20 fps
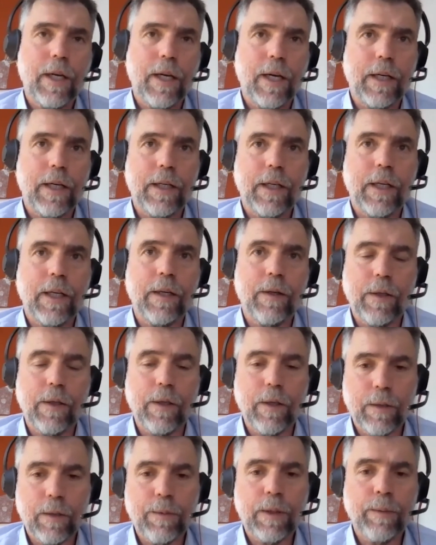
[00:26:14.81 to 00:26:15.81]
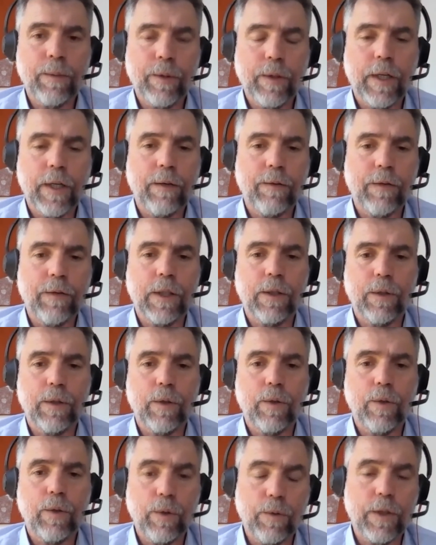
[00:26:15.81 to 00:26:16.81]
and there are a lot of people who are having
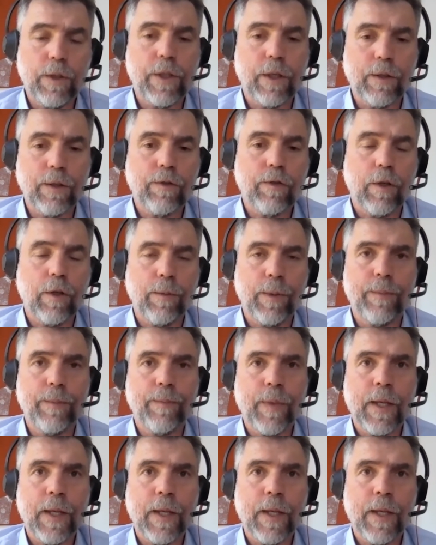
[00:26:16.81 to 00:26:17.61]
good results from it.